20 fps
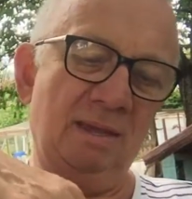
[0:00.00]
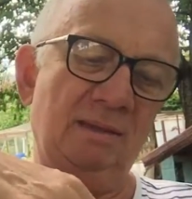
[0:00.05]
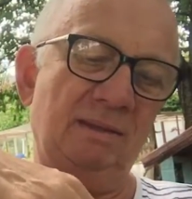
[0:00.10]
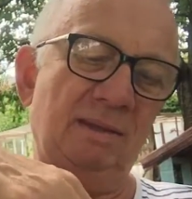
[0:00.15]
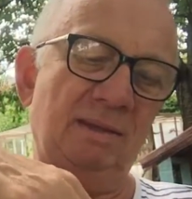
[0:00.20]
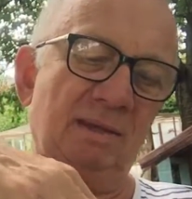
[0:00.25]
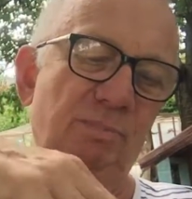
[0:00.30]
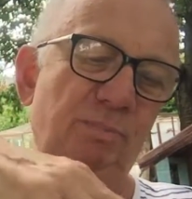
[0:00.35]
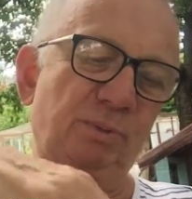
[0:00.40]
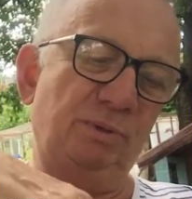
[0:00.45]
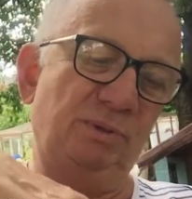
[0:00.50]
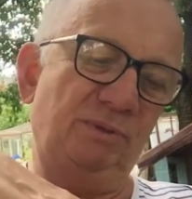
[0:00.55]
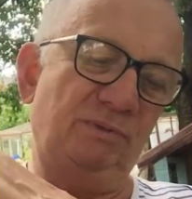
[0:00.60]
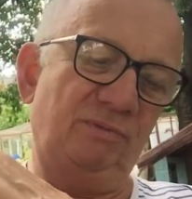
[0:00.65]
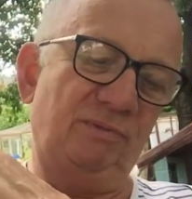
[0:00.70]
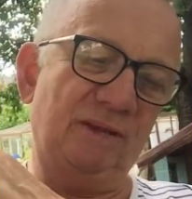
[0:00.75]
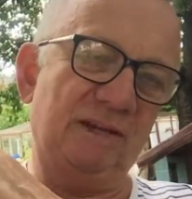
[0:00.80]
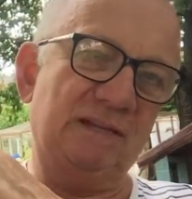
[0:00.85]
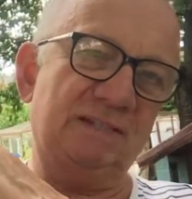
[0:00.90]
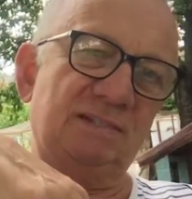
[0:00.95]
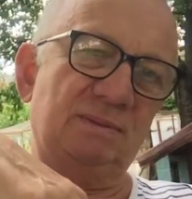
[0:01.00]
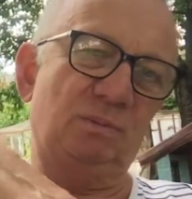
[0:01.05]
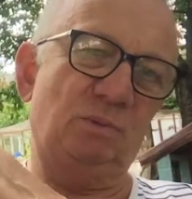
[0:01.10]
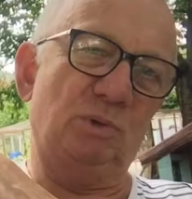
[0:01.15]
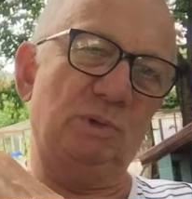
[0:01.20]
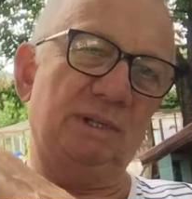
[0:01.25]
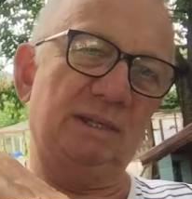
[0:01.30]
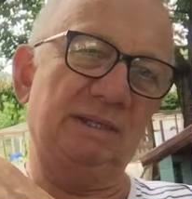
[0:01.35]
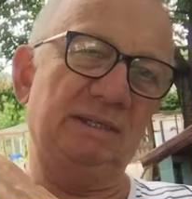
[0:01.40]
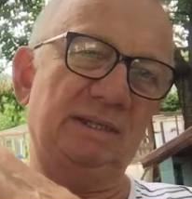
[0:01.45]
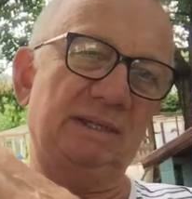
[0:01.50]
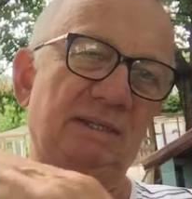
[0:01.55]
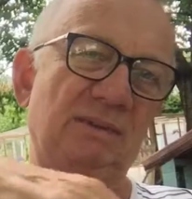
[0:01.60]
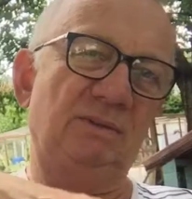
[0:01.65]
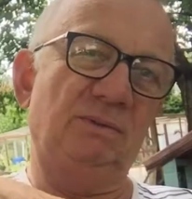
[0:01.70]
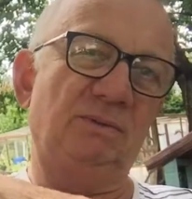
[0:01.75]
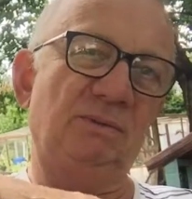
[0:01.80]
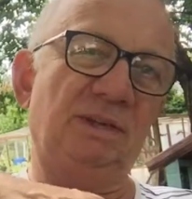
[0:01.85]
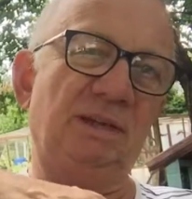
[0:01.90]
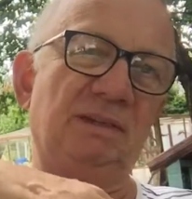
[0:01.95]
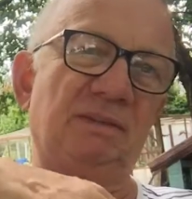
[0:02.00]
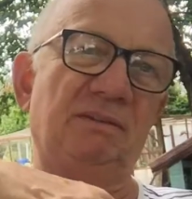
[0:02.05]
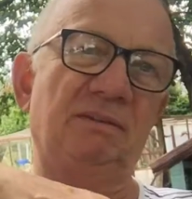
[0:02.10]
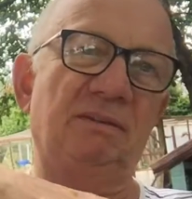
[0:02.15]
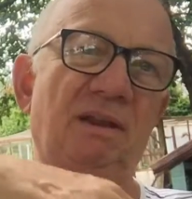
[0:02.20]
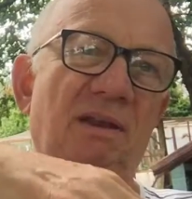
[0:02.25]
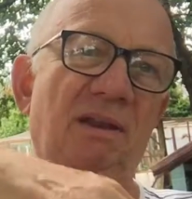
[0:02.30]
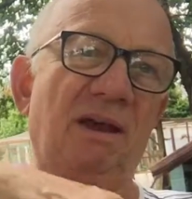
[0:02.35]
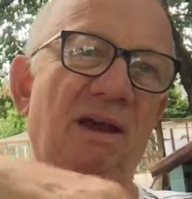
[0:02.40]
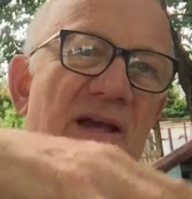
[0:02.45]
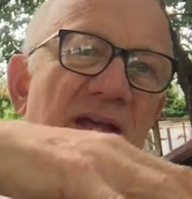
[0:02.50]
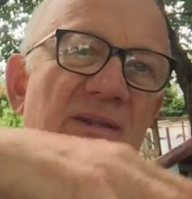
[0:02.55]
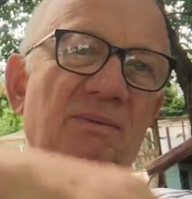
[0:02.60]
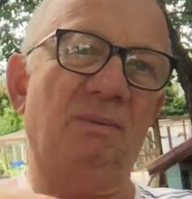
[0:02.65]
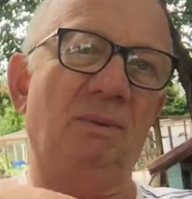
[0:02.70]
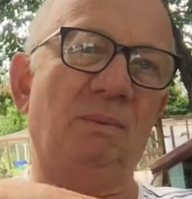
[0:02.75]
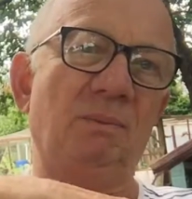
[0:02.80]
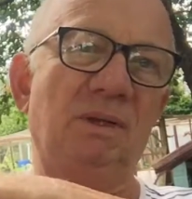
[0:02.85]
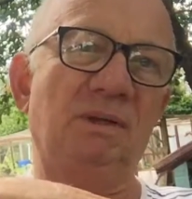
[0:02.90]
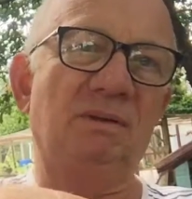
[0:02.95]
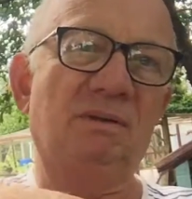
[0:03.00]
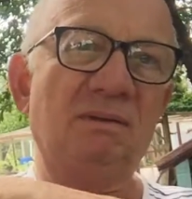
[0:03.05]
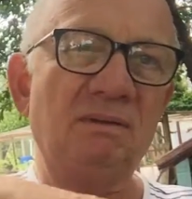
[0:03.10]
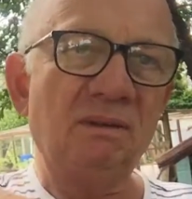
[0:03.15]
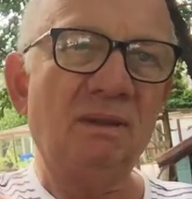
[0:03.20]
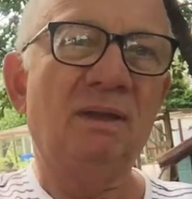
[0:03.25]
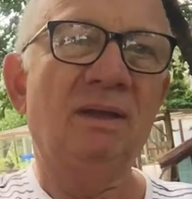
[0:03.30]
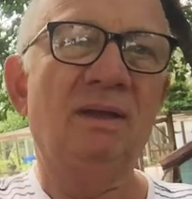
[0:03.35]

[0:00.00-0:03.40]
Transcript: They're pretty flexible like that. Don't get a real hard one because